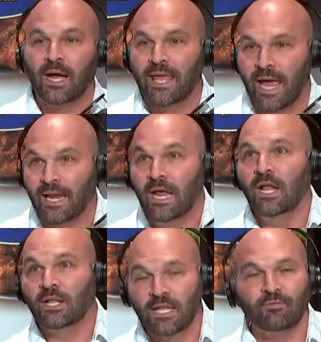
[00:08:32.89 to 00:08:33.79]
Again,
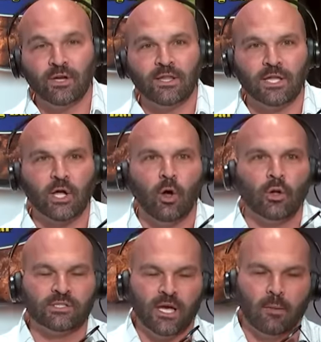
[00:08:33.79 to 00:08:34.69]
living in the
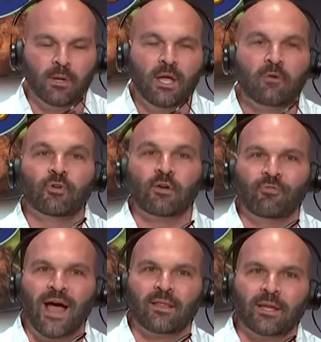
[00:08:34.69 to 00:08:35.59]
cold tub. For you
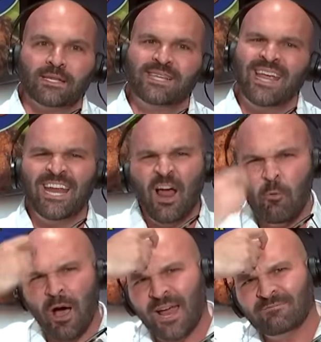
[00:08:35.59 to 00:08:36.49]
finally to say, you
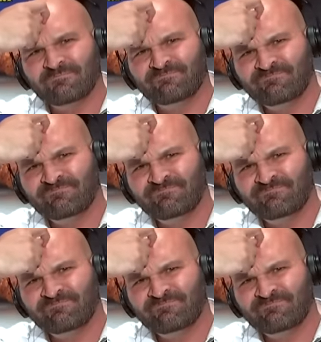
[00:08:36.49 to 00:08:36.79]
know what?